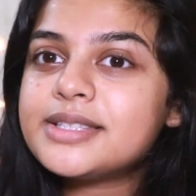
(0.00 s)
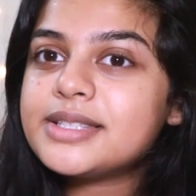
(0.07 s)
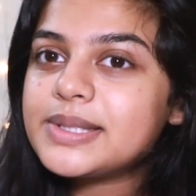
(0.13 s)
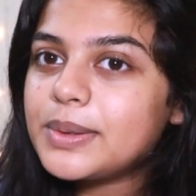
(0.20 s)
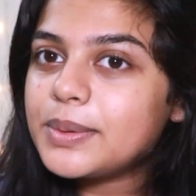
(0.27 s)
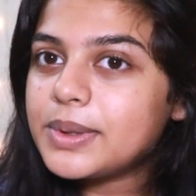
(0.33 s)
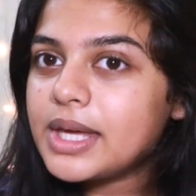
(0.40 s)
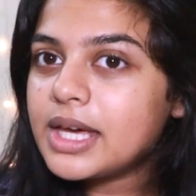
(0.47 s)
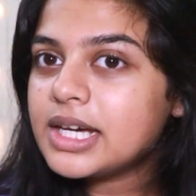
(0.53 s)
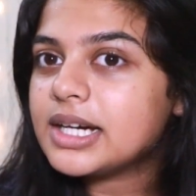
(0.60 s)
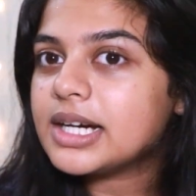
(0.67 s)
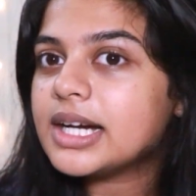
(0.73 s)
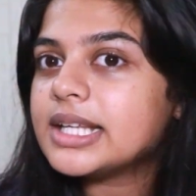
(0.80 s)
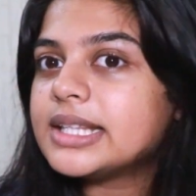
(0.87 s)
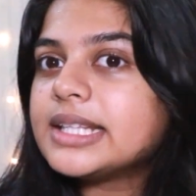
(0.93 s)
So yeah,
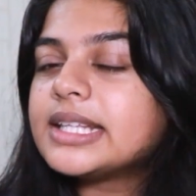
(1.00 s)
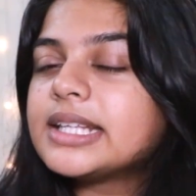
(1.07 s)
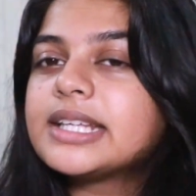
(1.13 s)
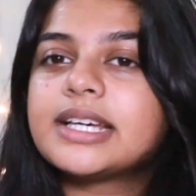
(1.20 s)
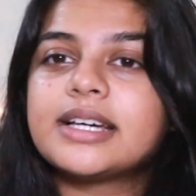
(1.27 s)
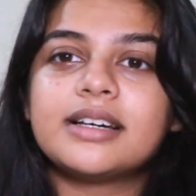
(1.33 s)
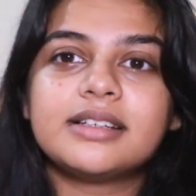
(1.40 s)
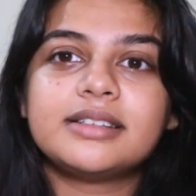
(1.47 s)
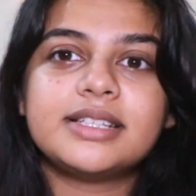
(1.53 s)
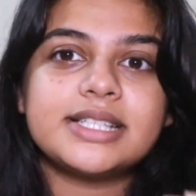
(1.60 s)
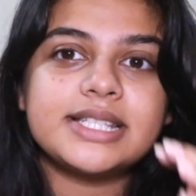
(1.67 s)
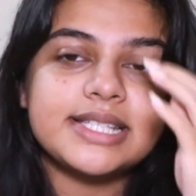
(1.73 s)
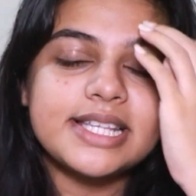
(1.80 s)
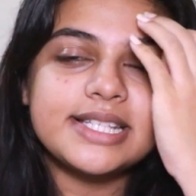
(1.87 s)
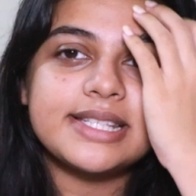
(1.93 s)
I think
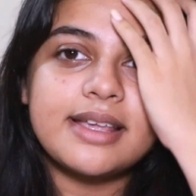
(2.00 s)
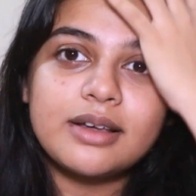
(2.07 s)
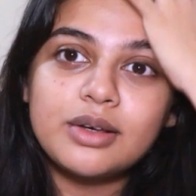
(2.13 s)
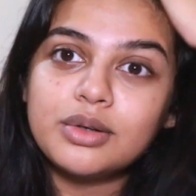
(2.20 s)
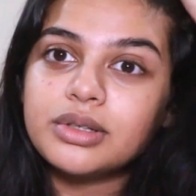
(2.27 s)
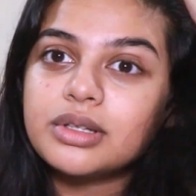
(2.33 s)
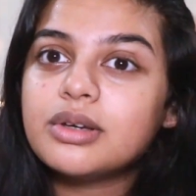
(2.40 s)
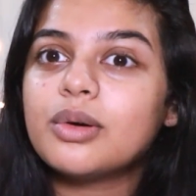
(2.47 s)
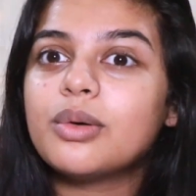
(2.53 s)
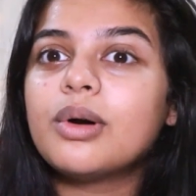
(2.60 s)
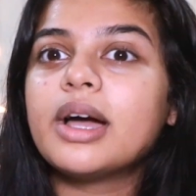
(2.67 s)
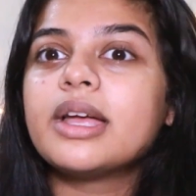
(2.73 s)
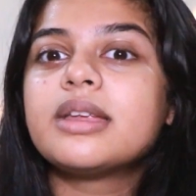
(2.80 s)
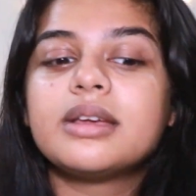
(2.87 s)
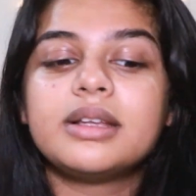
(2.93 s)
this is a good go.
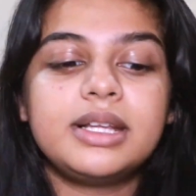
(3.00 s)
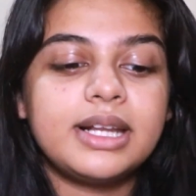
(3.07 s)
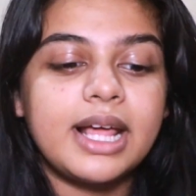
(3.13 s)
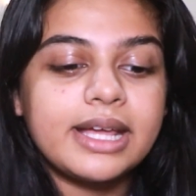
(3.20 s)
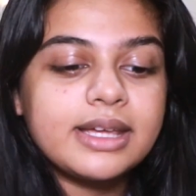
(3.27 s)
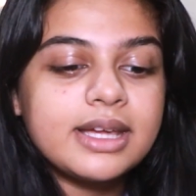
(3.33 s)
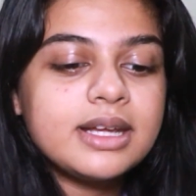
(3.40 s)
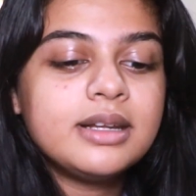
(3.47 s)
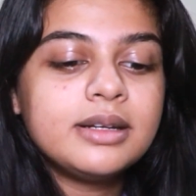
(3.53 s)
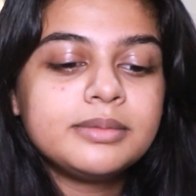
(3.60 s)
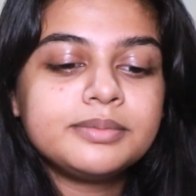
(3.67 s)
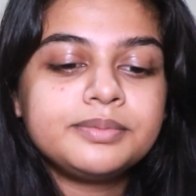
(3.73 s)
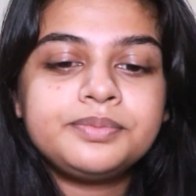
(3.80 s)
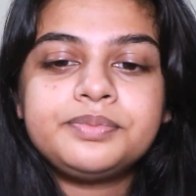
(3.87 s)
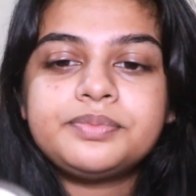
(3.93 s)
I really like it.
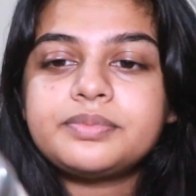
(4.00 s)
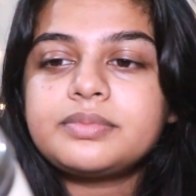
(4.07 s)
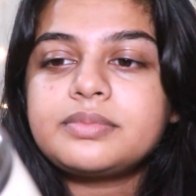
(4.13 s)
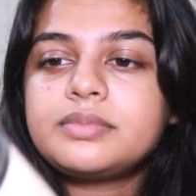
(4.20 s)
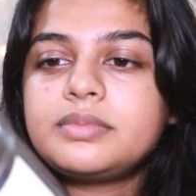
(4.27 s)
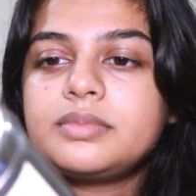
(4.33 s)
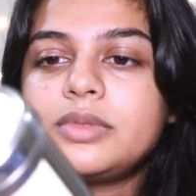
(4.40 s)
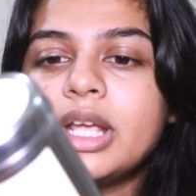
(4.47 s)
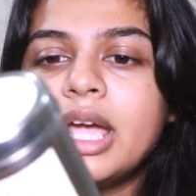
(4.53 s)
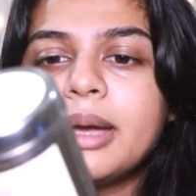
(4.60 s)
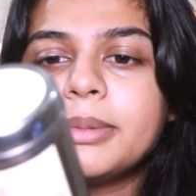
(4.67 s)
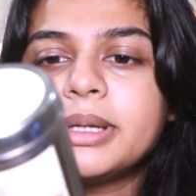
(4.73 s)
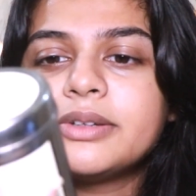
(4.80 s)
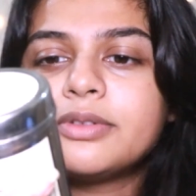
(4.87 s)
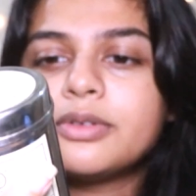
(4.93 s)
I
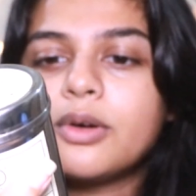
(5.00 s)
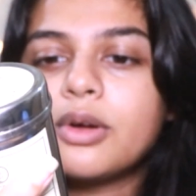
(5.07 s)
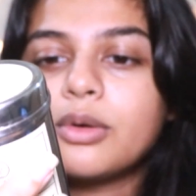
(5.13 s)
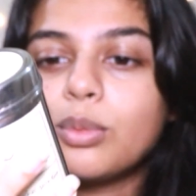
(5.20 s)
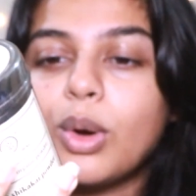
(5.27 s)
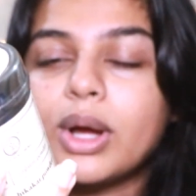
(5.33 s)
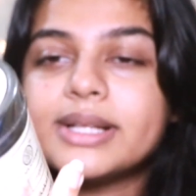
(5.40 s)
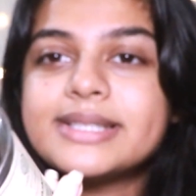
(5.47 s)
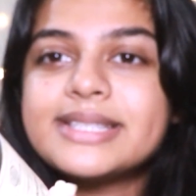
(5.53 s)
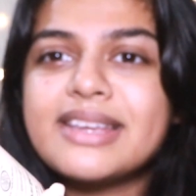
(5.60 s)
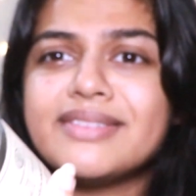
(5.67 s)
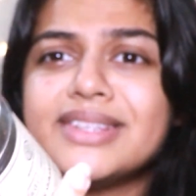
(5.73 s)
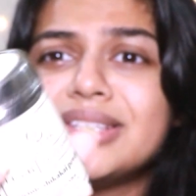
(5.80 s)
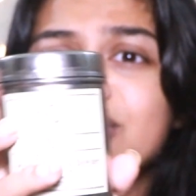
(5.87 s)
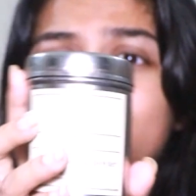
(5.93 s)
mean, for
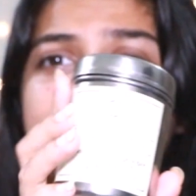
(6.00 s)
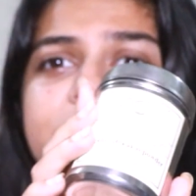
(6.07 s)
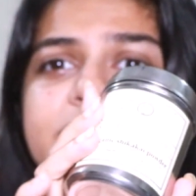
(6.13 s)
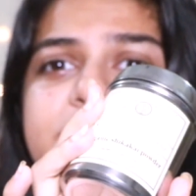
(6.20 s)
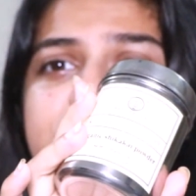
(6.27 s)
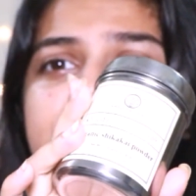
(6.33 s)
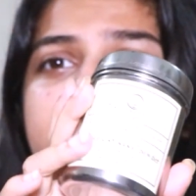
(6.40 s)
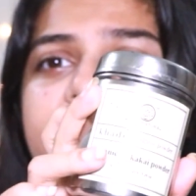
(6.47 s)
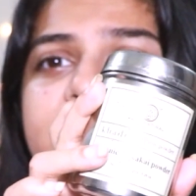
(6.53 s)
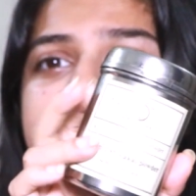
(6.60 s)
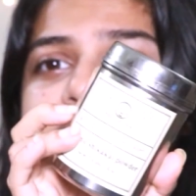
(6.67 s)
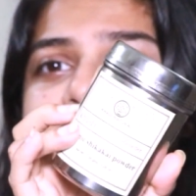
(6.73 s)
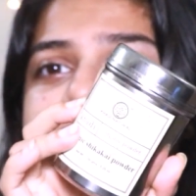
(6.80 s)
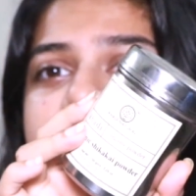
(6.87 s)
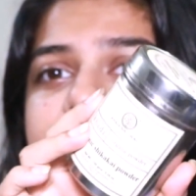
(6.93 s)
170 rupees, you
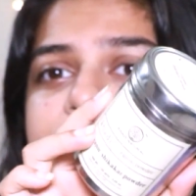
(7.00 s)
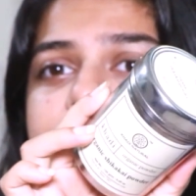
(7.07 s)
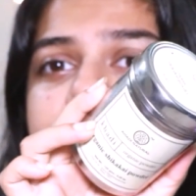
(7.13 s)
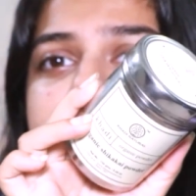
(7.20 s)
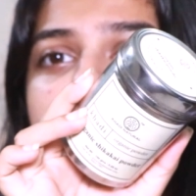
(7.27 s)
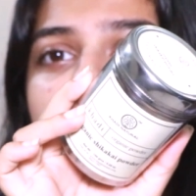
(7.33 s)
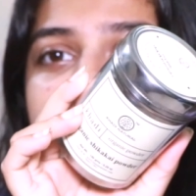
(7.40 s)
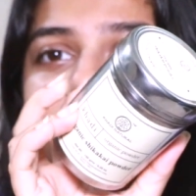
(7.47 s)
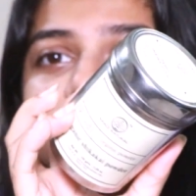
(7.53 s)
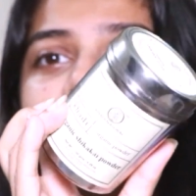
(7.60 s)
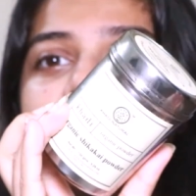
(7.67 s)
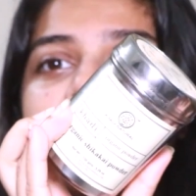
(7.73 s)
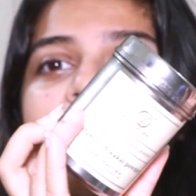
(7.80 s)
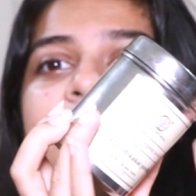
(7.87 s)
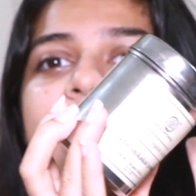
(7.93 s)
get such a big
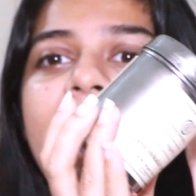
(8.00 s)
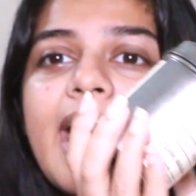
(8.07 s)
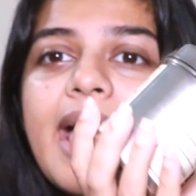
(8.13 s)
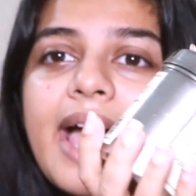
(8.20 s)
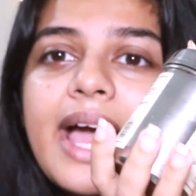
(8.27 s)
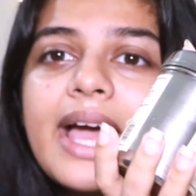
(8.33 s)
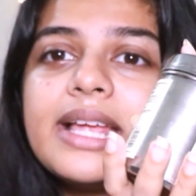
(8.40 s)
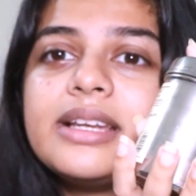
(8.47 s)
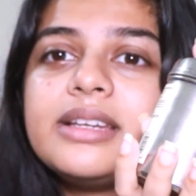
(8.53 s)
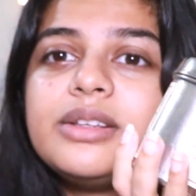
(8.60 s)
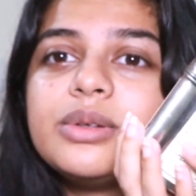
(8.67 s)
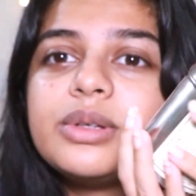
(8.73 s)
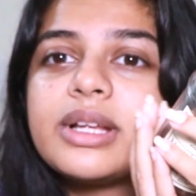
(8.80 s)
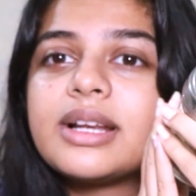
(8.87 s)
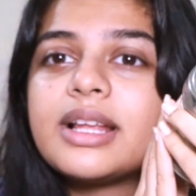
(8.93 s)
bottle, and
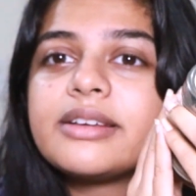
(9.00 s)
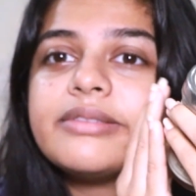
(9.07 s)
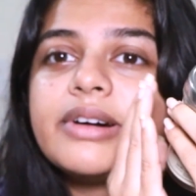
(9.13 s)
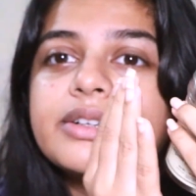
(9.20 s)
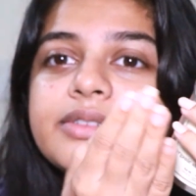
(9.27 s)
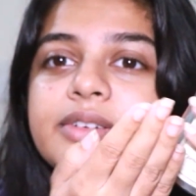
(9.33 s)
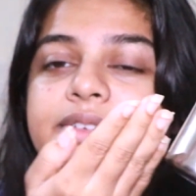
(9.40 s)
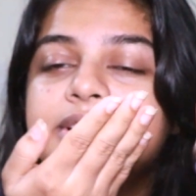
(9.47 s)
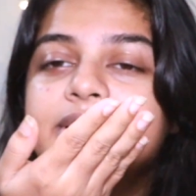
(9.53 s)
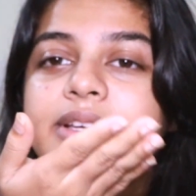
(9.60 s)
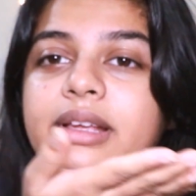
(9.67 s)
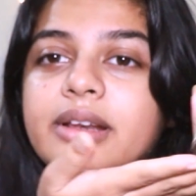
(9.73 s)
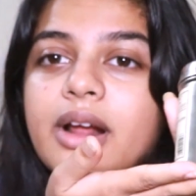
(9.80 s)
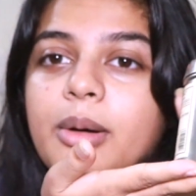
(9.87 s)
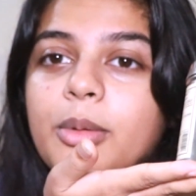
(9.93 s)
you get like
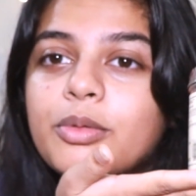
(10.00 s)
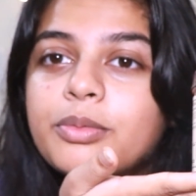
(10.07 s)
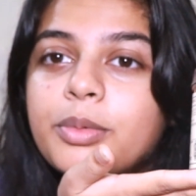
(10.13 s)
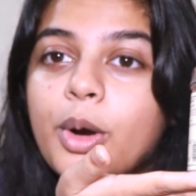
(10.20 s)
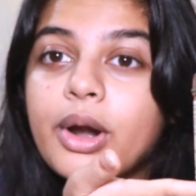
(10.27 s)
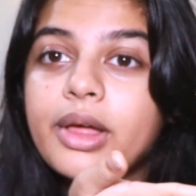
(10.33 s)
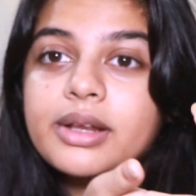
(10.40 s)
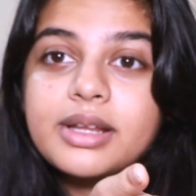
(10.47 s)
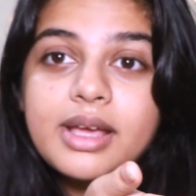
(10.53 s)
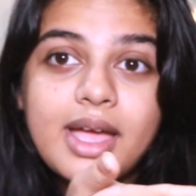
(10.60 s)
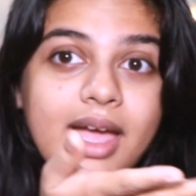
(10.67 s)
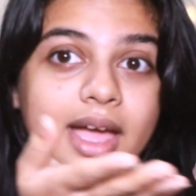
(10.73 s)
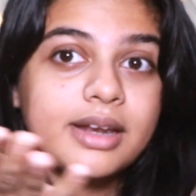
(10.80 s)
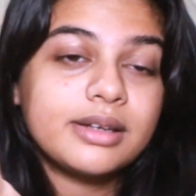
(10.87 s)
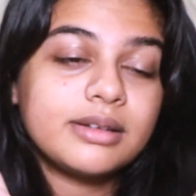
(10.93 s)
150 gram of product,
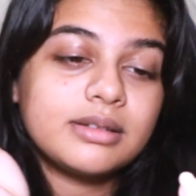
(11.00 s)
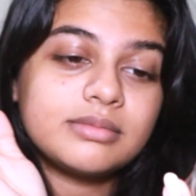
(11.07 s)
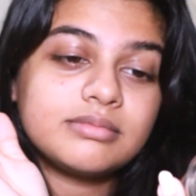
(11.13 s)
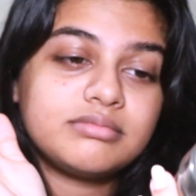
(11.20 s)
and